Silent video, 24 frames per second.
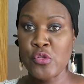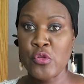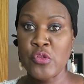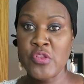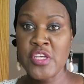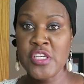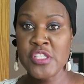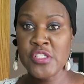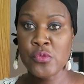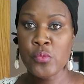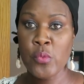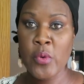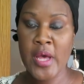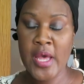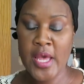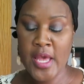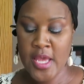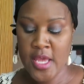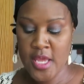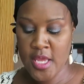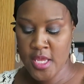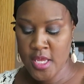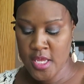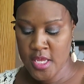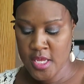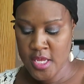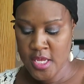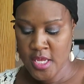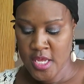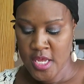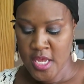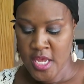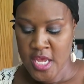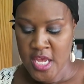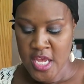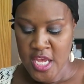So this way
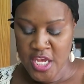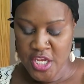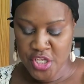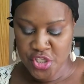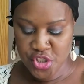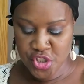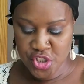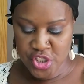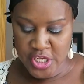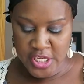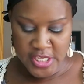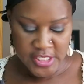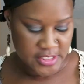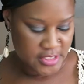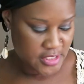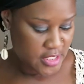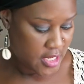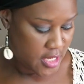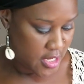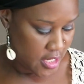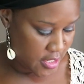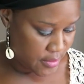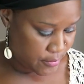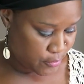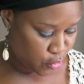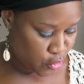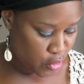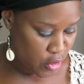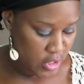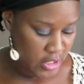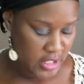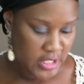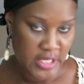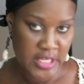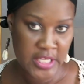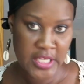is just you're
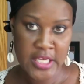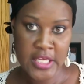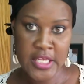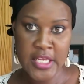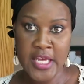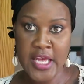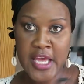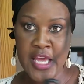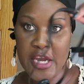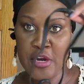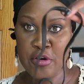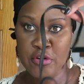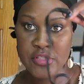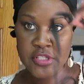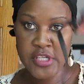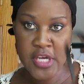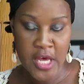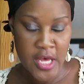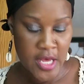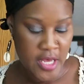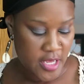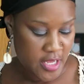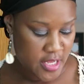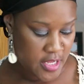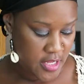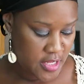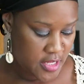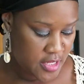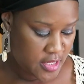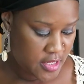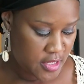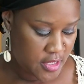going to need a hair tie.